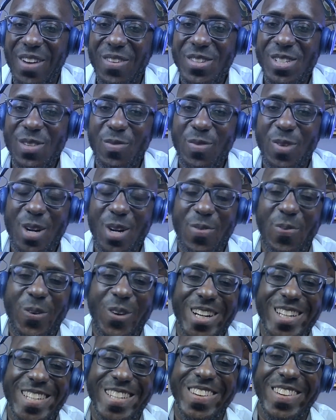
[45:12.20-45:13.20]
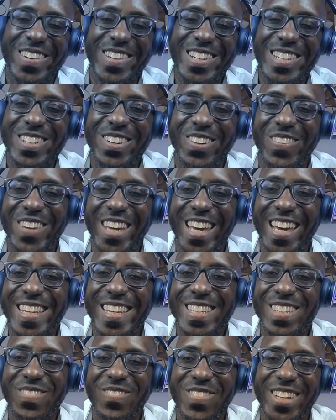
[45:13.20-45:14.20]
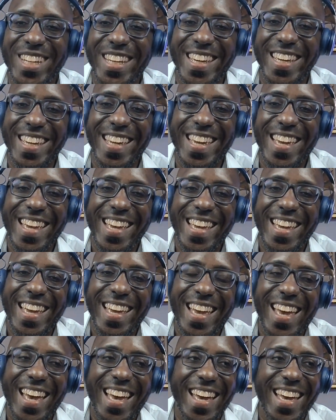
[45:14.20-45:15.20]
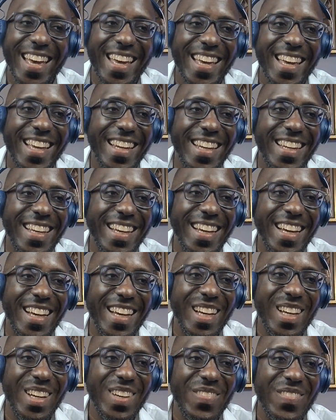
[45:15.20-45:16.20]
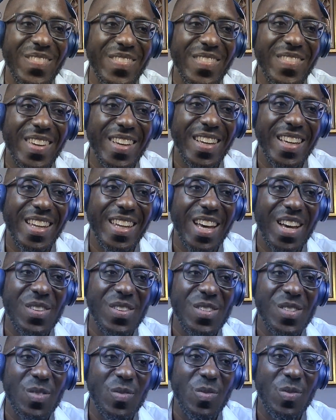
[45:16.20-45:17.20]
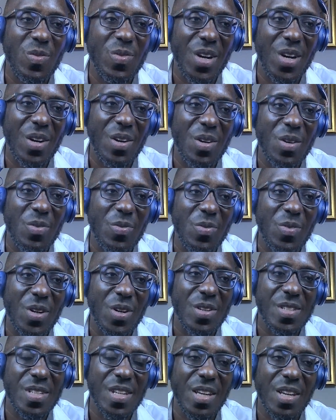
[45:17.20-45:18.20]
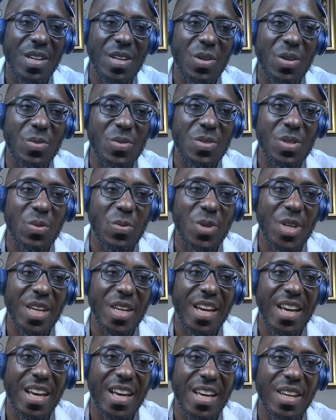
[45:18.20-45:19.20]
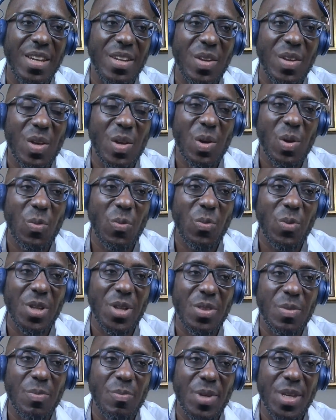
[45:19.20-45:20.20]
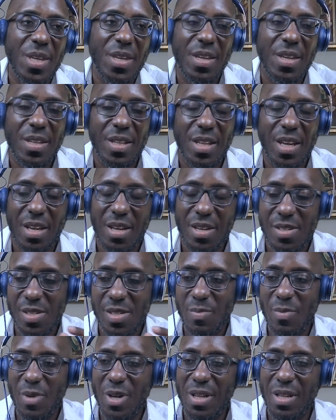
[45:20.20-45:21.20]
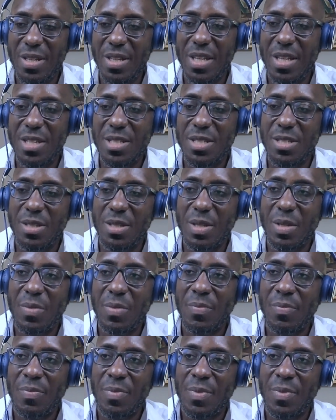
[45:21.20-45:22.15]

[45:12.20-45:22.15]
was the very first country we had to play. And that was the very first encounter we had with being like a small nation